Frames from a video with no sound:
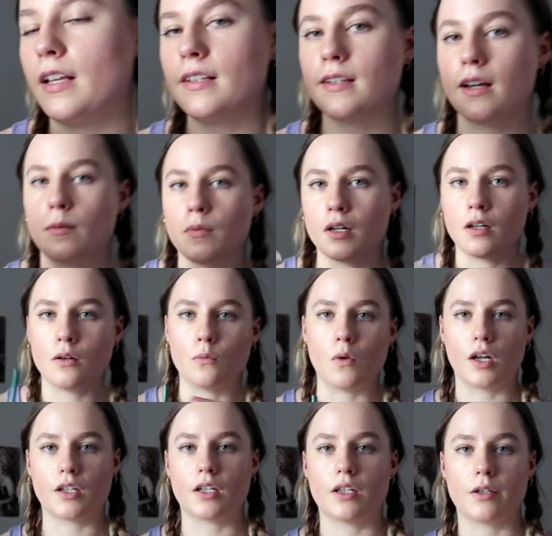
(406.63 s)
some
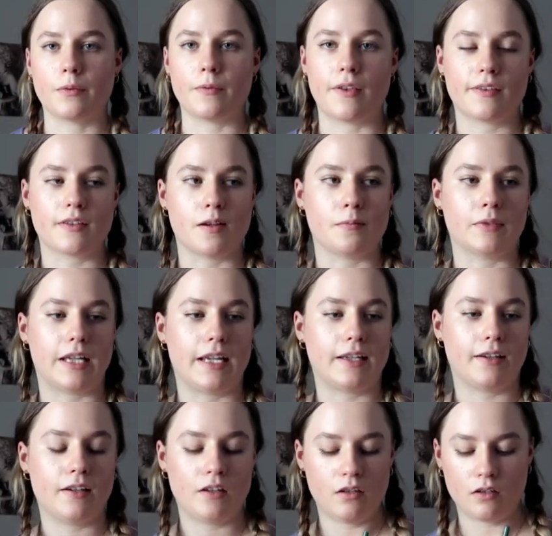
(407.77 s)
water with some like
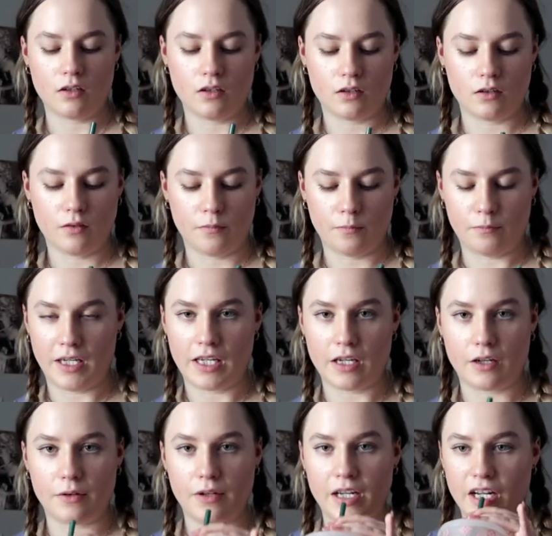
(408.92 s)

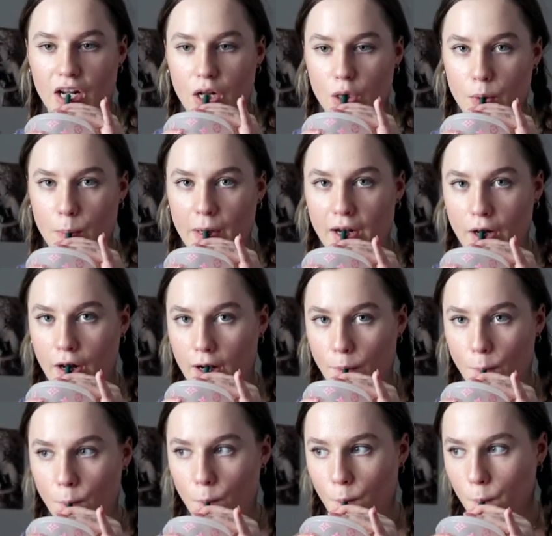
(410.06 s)
Mio in it. It's pretty good,